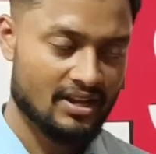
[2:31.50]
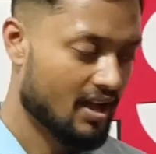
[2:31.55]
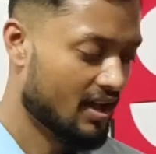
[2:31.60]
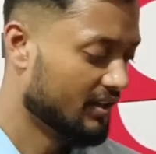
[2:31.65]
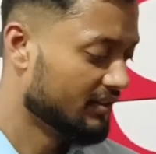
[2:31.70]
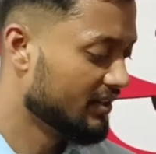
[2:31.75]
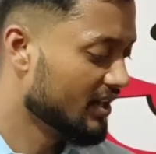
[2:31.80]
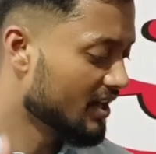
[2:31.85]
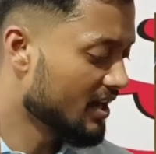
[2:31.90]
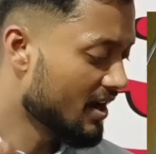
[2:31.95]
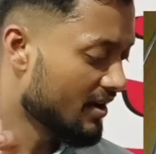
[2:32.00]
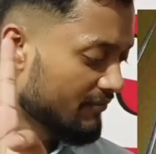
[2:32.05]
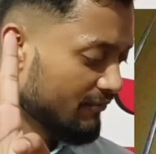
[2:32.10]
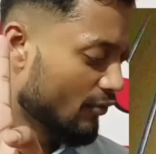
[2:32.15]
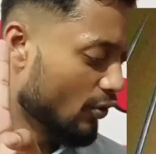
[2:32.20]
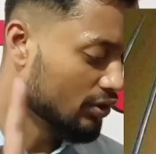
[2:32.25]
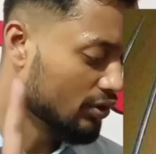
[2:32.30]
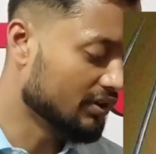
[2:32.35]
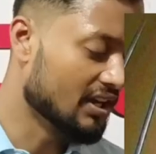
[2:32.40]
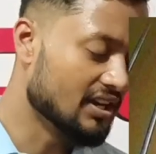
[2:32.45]
There are
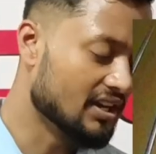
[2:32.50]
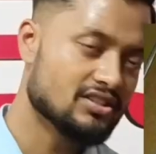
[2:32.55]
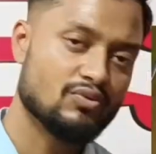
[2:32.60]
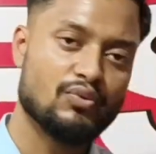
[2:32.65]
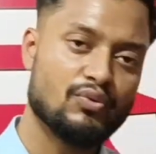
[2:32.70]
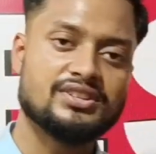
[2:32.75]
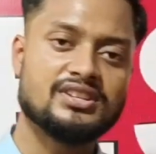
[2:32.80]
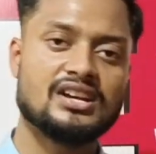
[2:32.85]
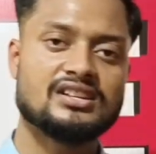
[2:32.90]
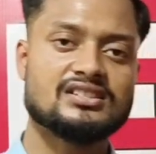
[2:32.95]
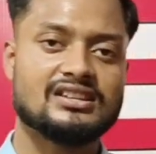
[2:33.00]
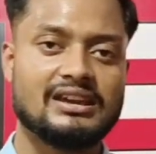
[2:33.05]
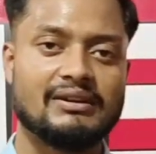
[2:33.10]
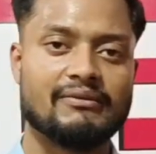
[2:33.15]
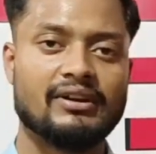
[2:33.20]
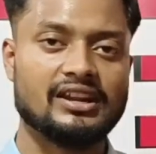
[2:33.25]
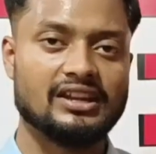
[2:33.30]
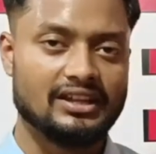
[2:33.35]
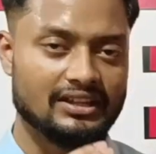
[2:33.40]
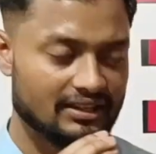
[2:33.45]
four things which has
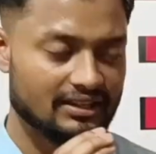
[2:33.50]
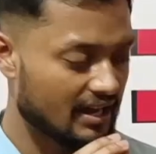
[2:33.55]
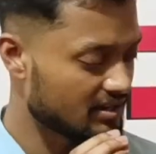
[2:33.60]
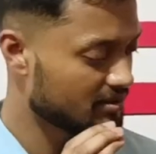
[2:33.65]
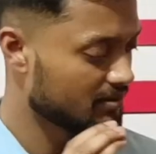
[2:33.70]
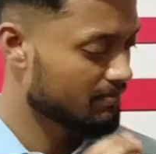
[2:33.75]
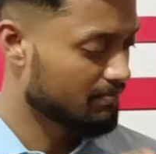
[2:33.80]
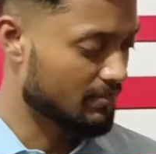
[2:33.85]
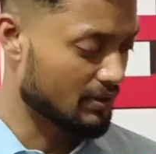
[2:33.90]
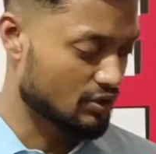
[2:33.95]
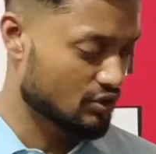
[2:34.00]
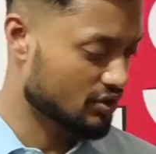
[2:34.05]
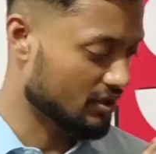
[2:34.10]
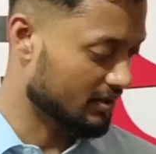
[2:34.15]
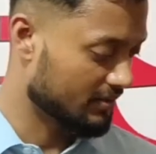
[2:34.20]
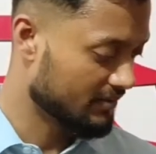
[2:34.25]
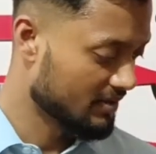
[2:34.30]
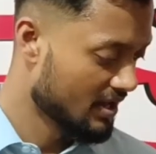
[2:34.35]
given in that picture.